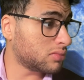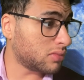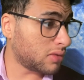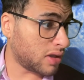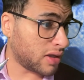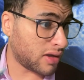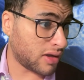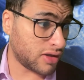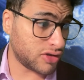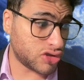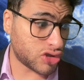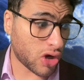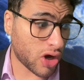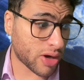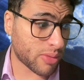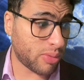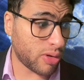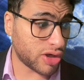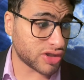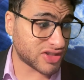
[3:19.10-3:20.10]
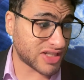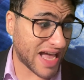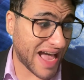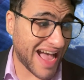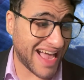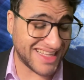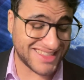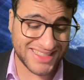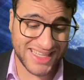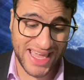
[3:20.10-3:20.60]
DarkPulse
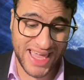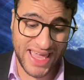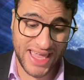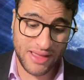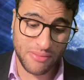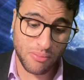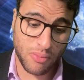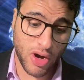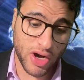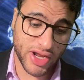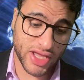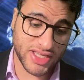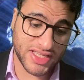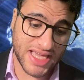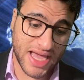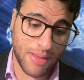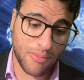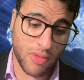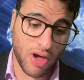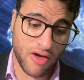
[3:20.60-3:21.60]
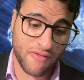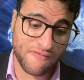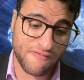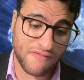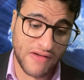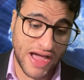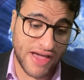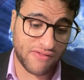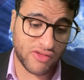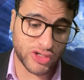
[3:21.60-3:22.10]
has a market cap of
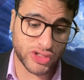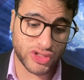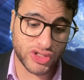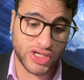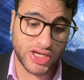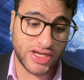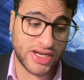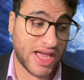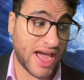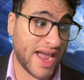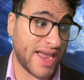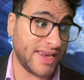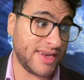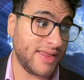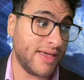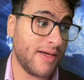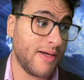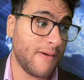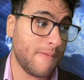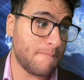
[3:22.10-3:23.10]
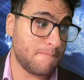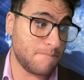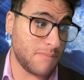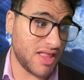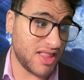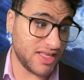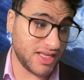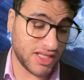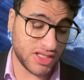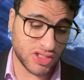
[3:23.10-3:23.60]
$509
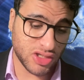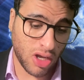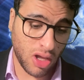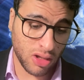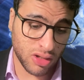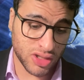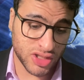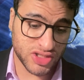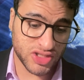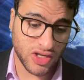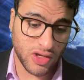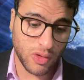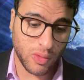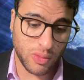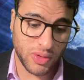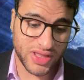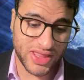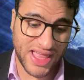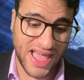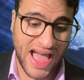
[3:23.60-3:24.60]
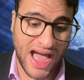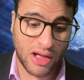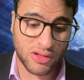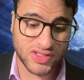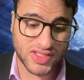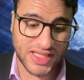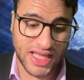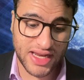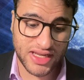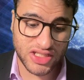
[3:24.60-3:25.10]
million with the
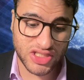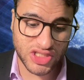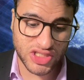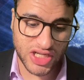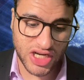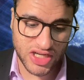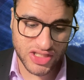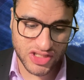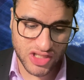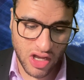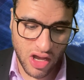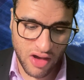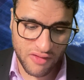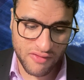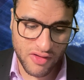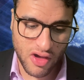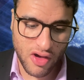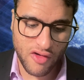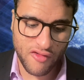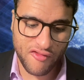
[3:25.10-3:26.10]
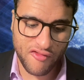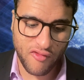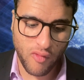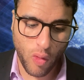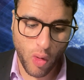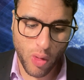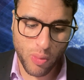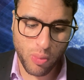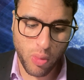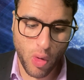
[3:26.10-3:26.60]
outstanding shares of
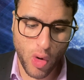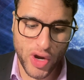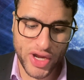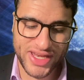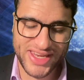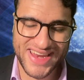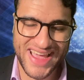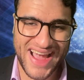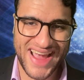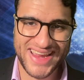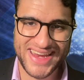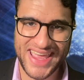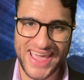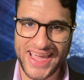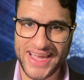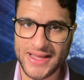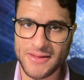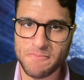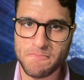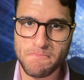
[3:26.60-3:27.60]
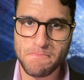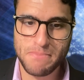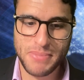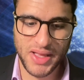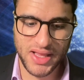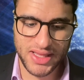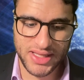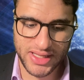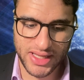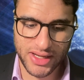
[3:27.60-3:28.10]
4.98
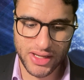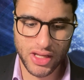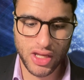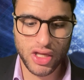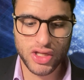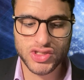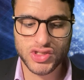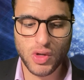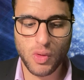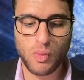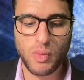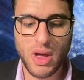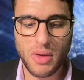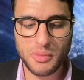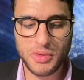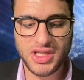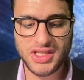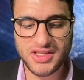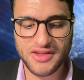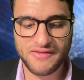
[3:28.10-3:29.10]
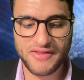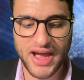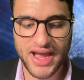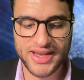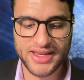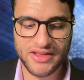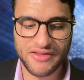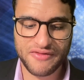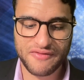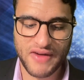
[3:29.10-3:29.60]
billion. So when we
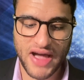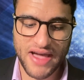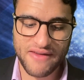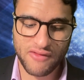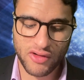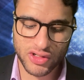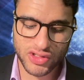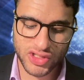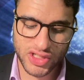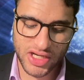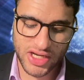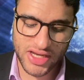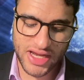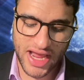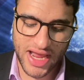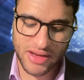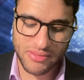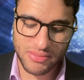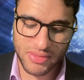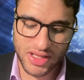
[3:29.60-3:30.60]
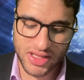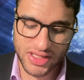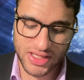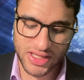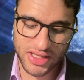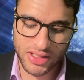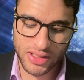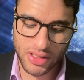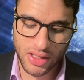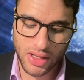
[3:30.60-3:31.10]
divide the 509
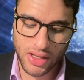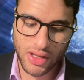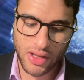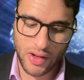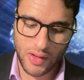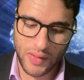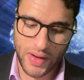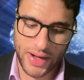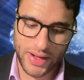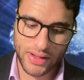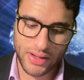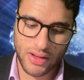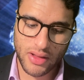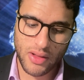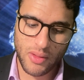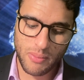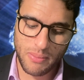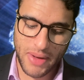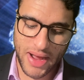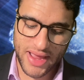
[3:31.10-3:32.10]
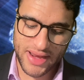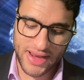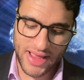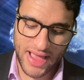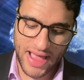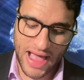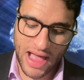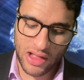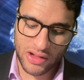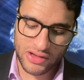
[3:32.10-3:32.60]
million, right, by
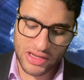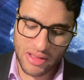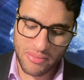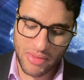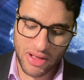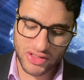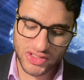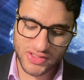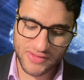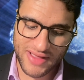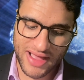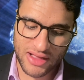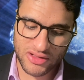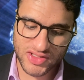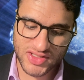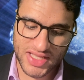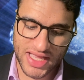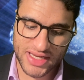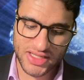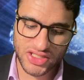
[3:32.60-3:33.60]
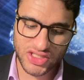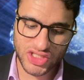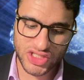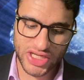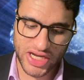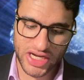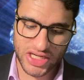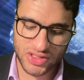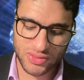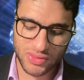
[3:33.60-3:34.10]
the amount of outstanding
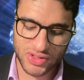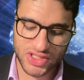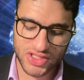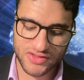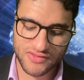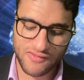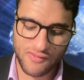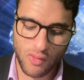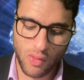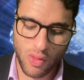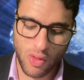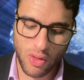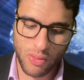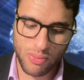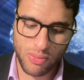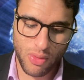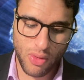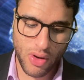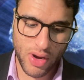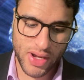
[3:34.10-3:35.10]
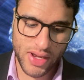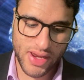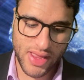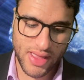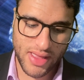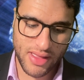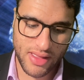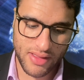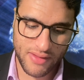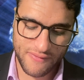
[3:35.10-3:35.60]
shares, which is
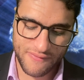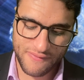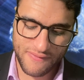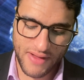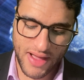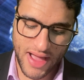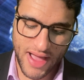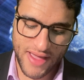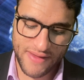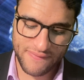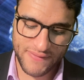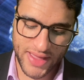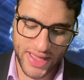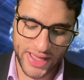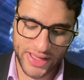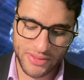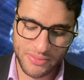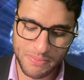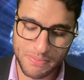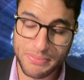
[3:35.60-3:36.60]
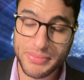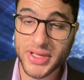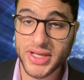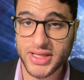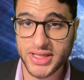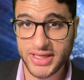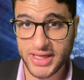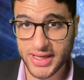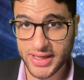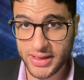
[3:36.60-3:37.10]
4.58
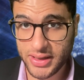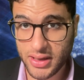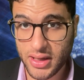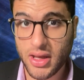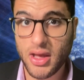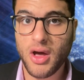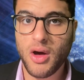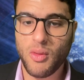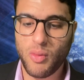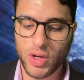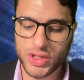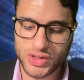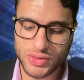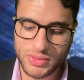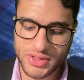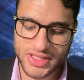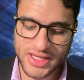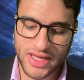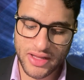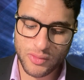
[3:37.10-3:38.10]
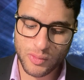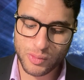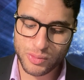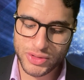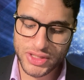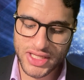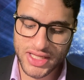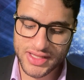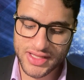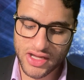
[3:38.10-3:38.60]
billion, what do we get?
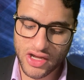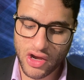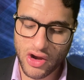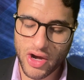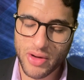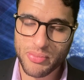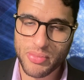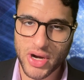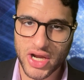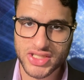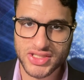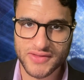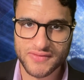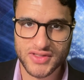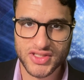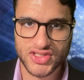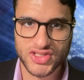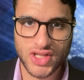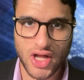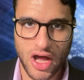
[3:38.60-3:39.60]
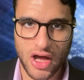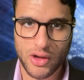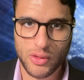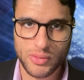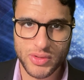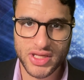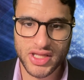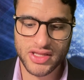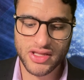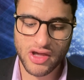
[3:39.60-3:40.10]
We get the current price of the stock.
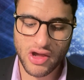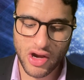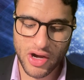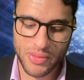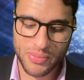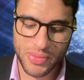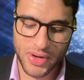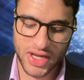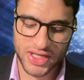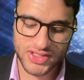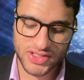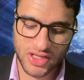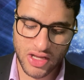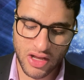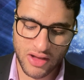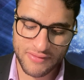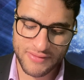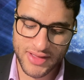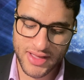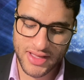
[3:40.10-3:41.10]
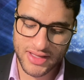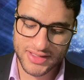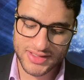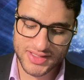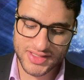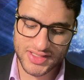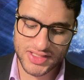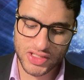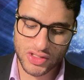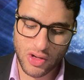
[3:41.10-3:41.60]
We get the current price of
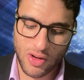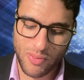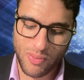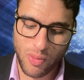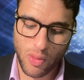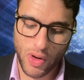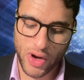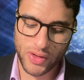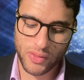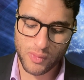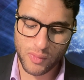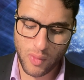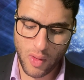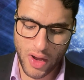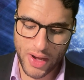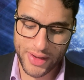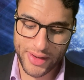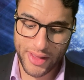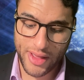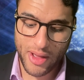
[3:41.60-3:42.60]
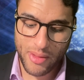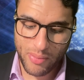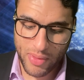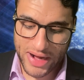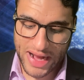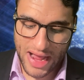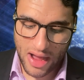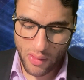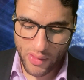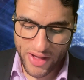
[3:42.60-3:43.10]
0.1.
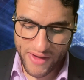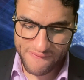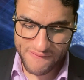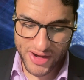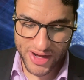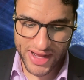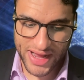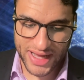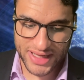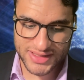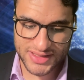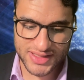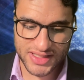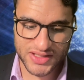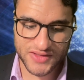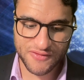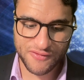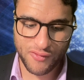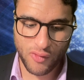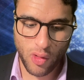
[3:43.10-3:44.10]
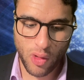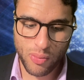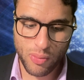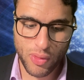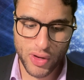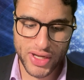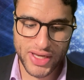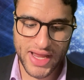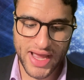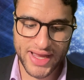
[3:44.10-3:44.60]
But however, guys, this
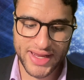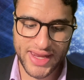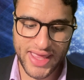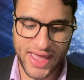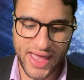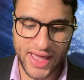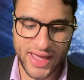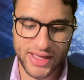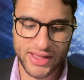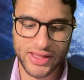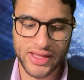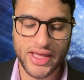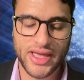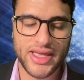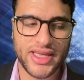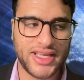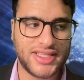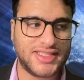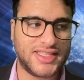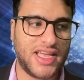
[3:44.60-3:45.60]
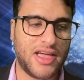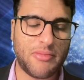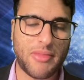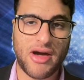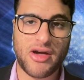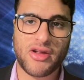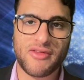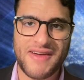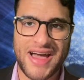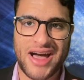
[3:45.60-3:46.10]
4.98 is the
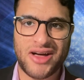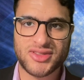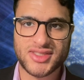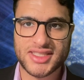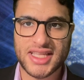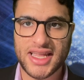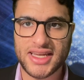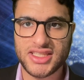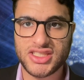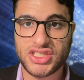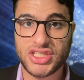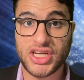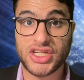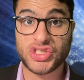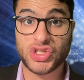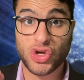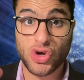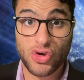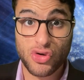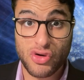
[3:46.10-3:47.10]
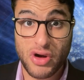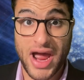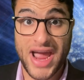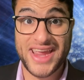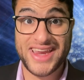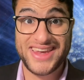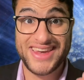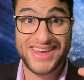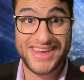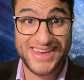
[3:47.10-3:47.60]
amount of outstanding shares
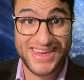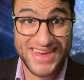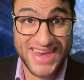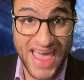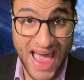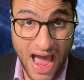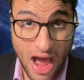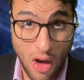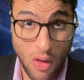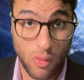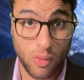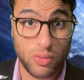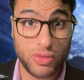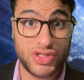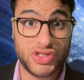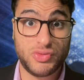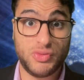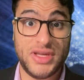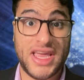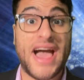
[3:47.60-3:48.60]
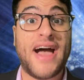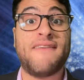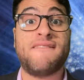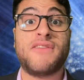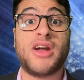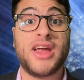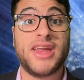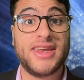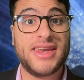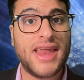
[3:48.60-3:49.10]
right now, which we have
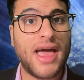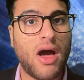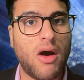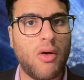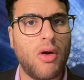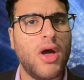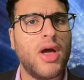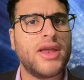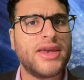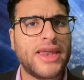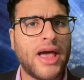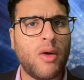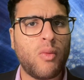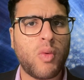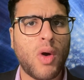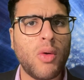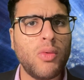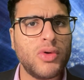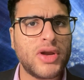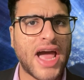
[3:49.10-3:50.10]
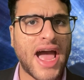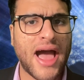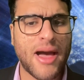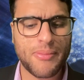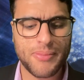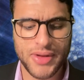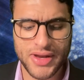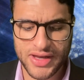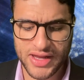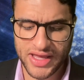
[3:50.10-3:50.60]
right now. Now, what would
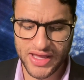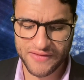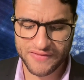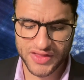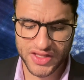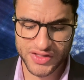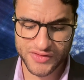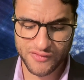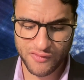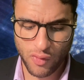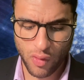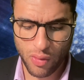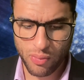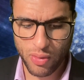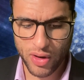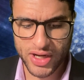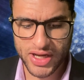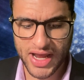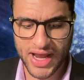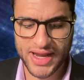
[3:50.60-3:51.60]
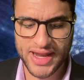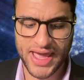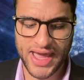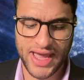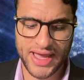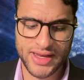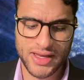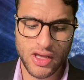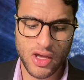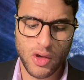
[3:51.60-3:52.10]
happen if this
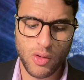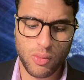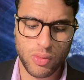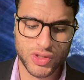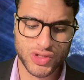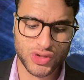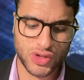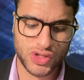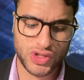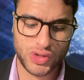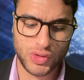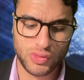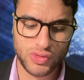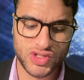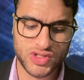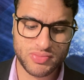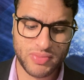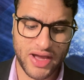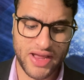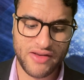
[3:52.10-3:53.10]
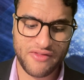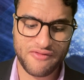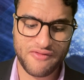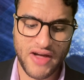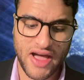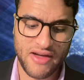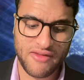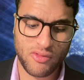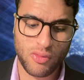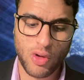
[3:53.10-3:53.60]
4.98 was reduced by the
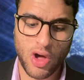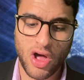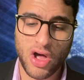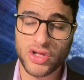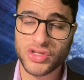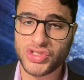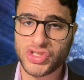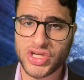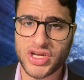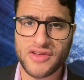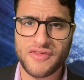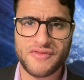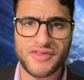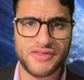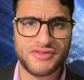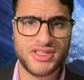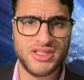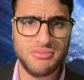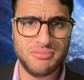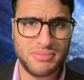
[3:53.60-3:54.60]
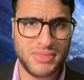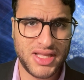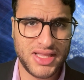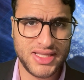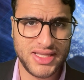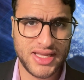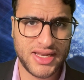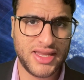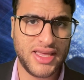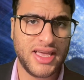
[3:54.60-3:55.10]
150
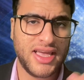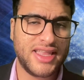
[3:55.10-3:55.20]
million